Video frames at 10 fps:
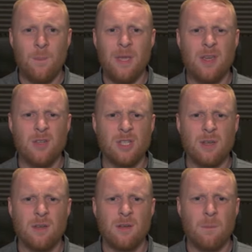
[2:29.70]
because
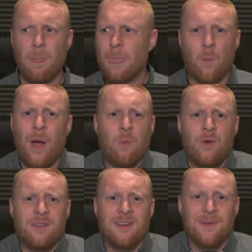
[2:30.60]
why
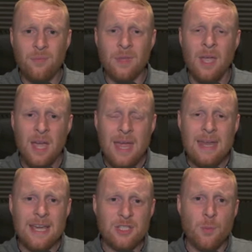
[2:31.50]
wouldn't you
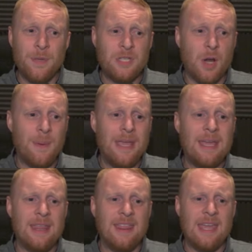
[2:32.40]
Next up is going to
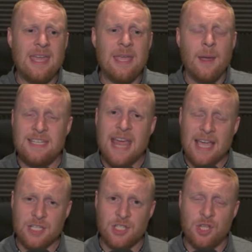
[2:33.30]
be the
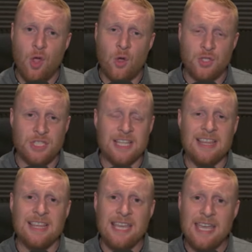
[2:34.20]
deck slots, the
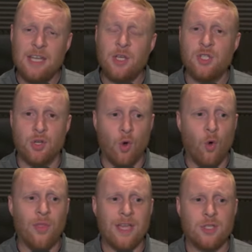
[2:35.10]
leaders, and
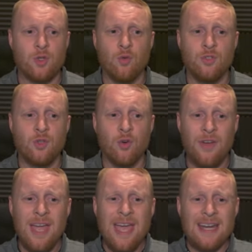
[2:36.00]
all that sort of stuff.
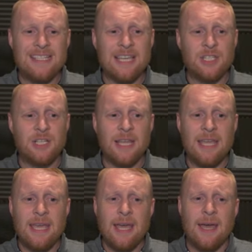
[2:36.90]
And
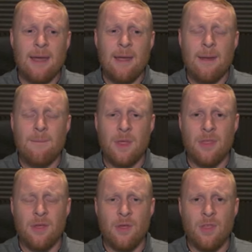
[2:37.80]
essentially, um,
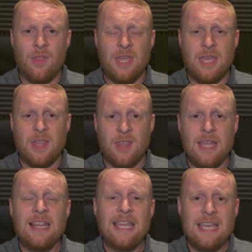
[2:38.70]
the the
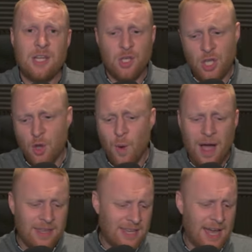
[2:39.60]
the leader
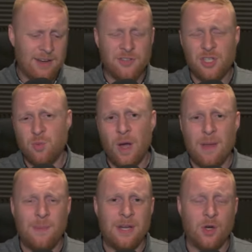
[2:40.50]
UI, the kind of
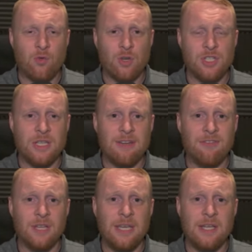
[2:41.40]
swiping across the
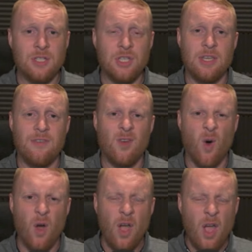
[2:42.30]
different leaders that you've got,